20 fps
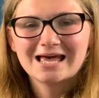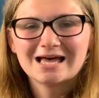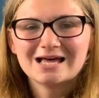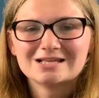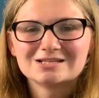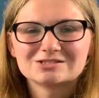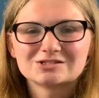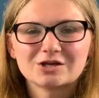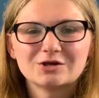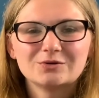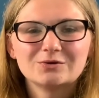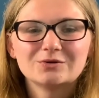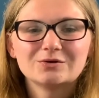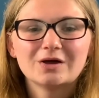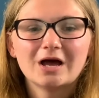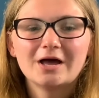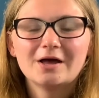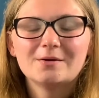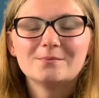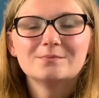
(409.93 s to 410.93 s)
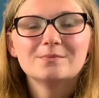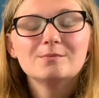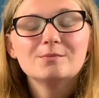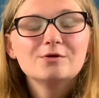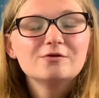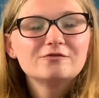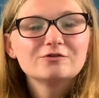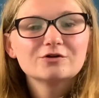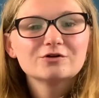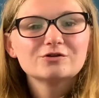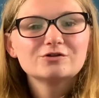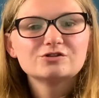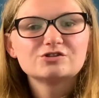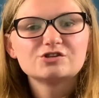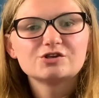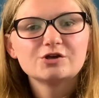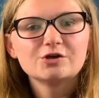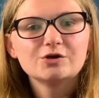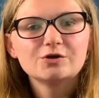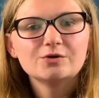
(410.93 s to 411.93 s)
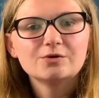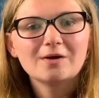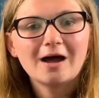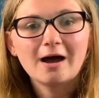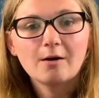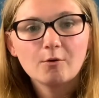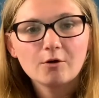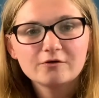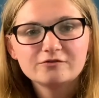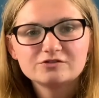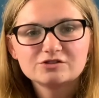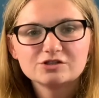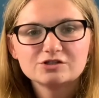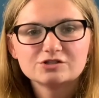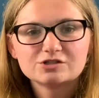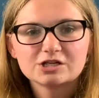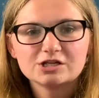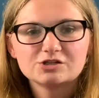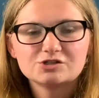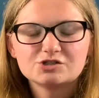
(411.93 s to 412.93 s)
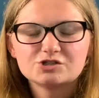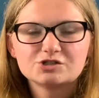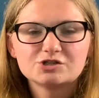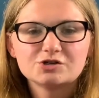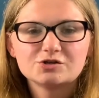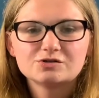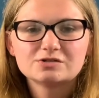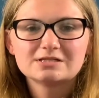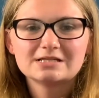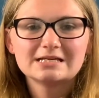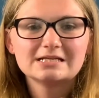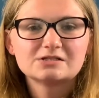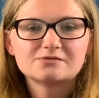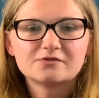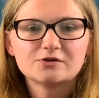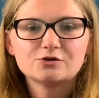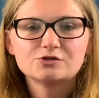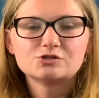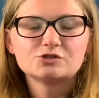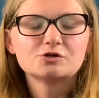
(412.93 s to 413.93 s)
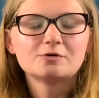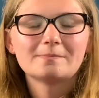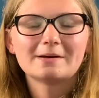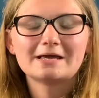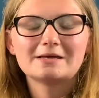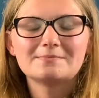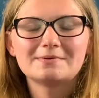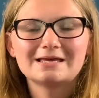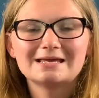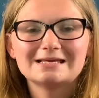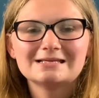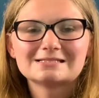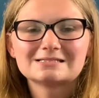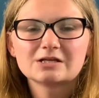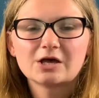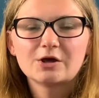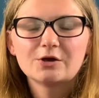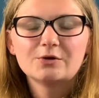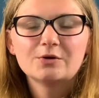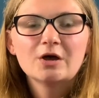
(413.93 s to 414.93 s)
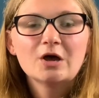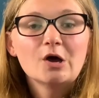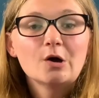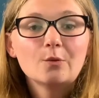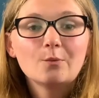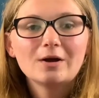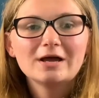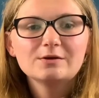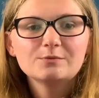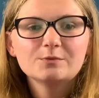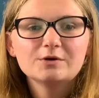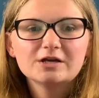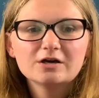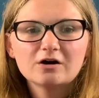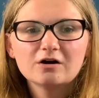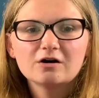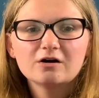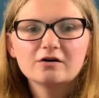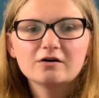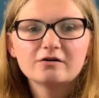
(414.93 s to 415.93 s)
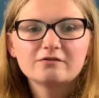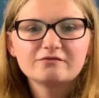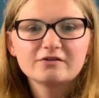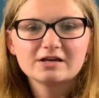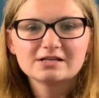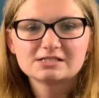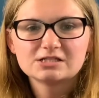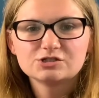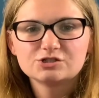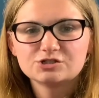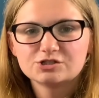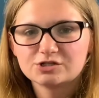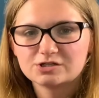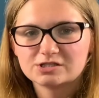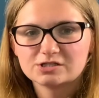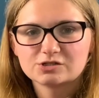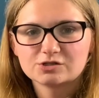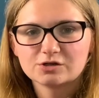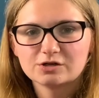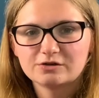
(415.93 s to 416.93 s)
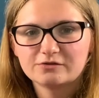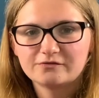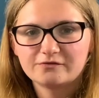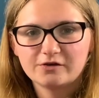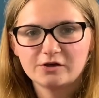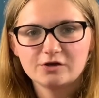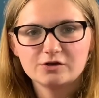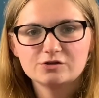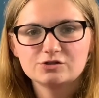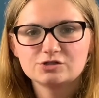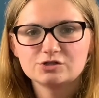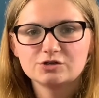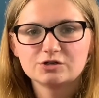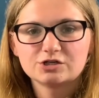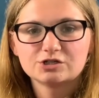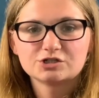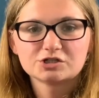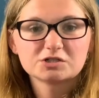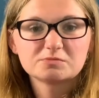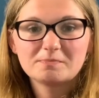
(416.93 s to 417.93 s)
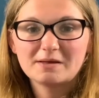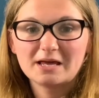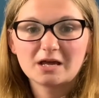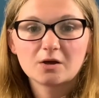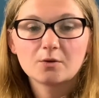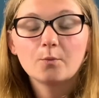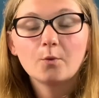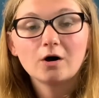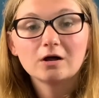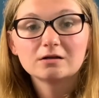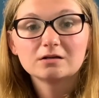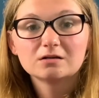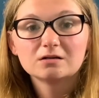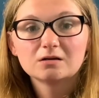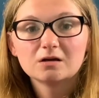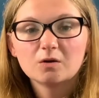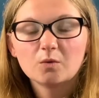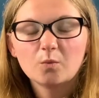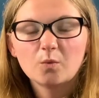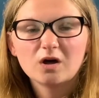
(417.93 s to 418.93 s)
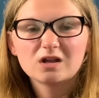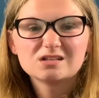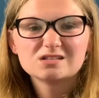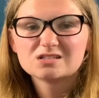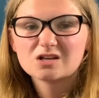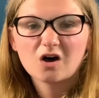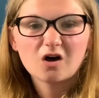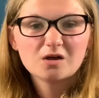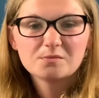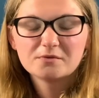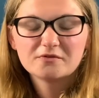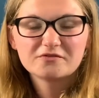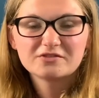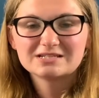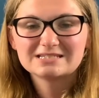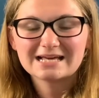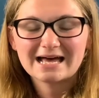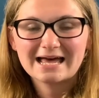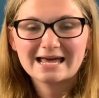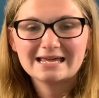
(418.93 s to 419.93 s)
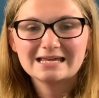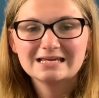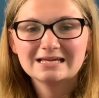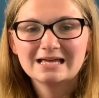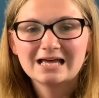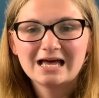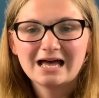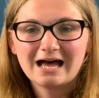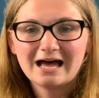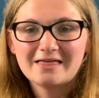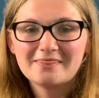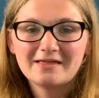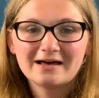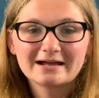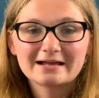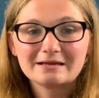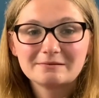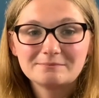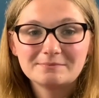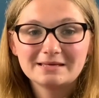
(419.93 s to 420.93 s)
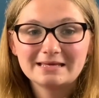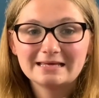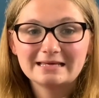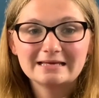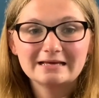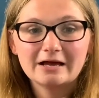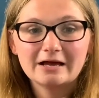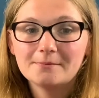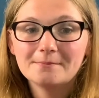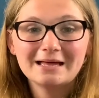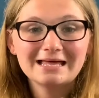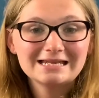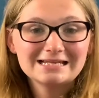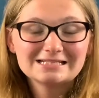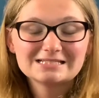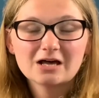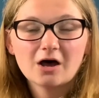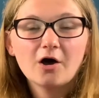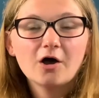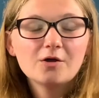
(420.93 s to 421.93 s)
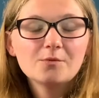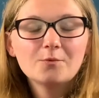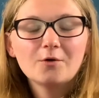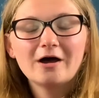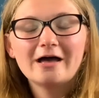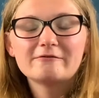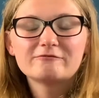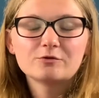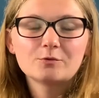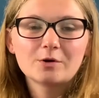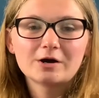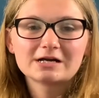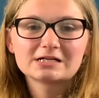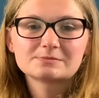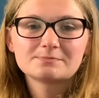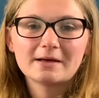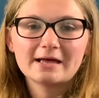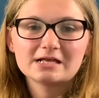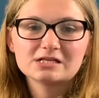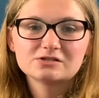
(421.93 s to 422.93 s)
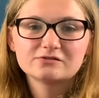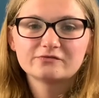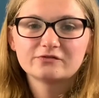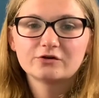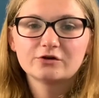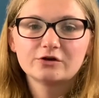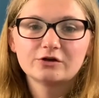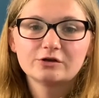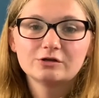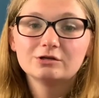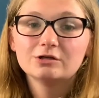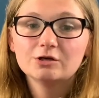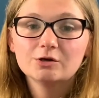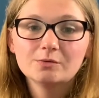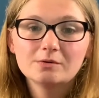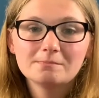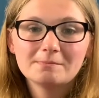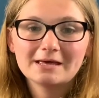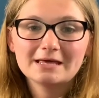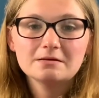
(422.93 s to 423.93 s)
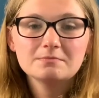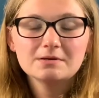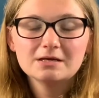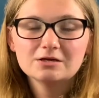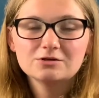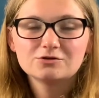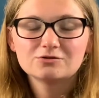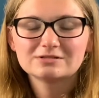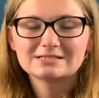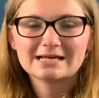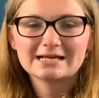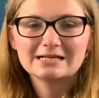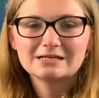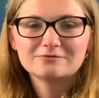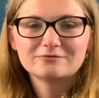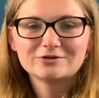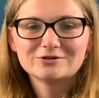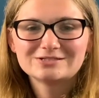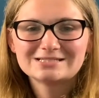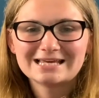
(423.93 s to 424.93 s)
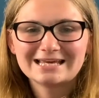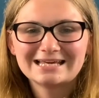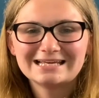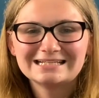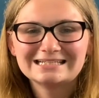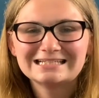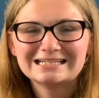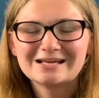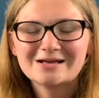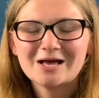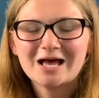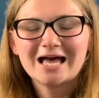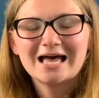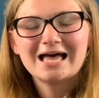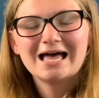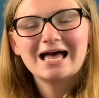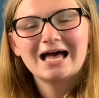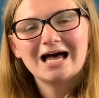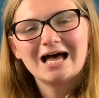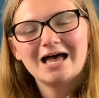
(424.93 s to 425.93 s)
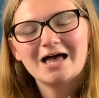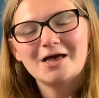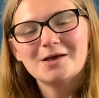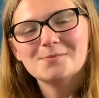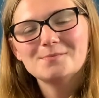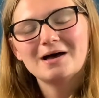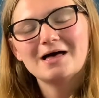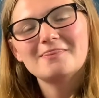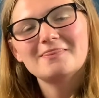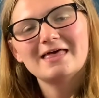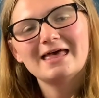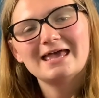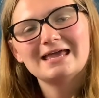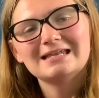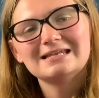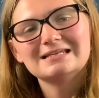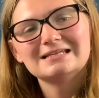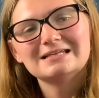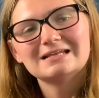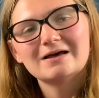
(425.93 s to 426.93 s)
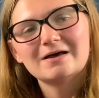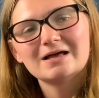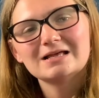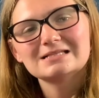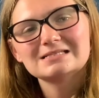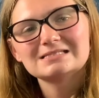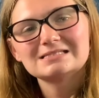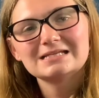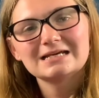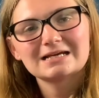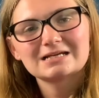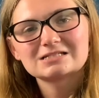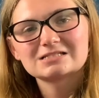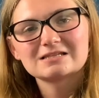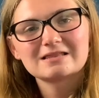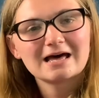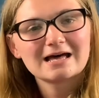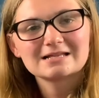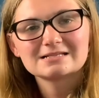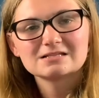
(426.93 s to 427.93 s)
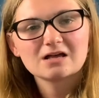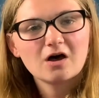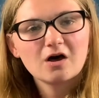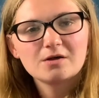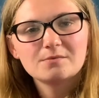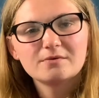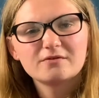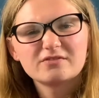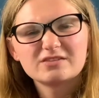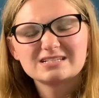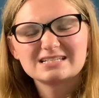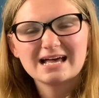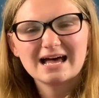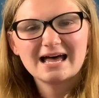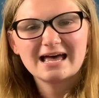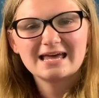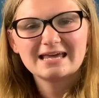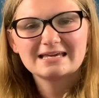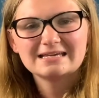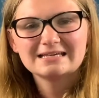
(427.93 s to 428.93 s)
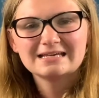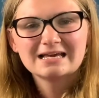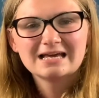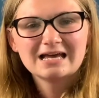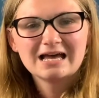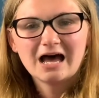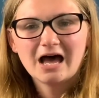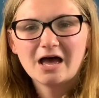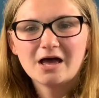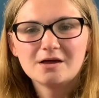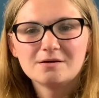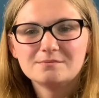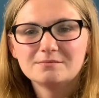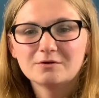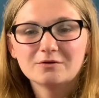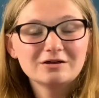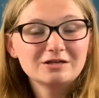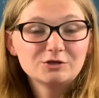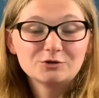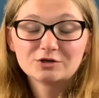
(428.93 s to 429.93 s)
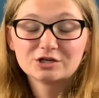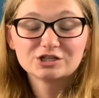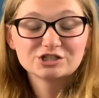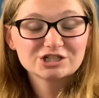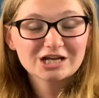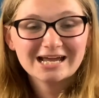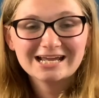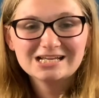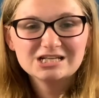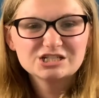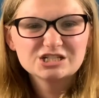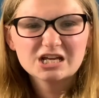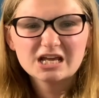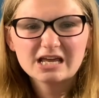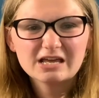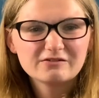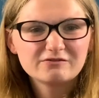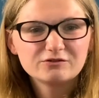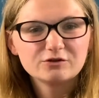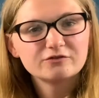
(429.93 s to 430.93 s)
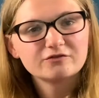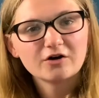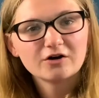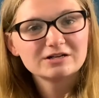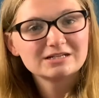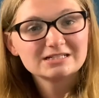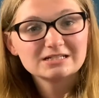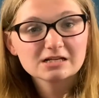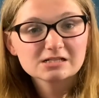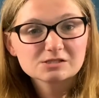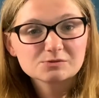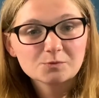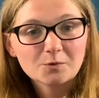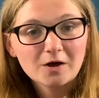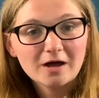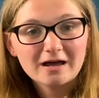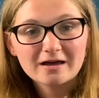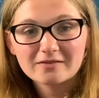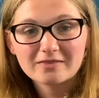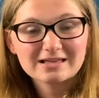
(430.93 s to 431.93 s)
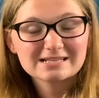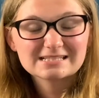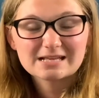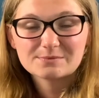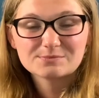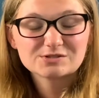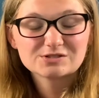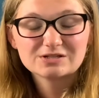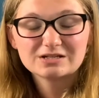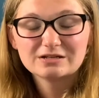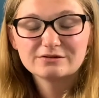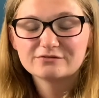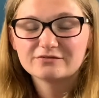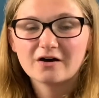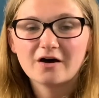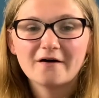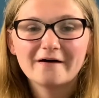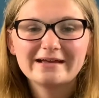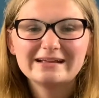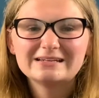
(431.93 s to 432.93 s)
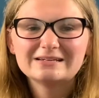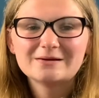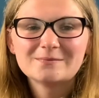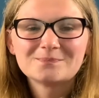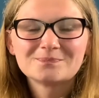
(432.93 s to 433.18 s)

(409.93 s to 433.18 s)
So moving on to how often to introduce these foods to your baby. So when we are first introducing solid foods, you can just pick one time of the day, and that can be any time, whatever works best for you and baby in your daily routine. And then stick to that time of the day. You can change it if you find it doesn't work, that's absolutely fine.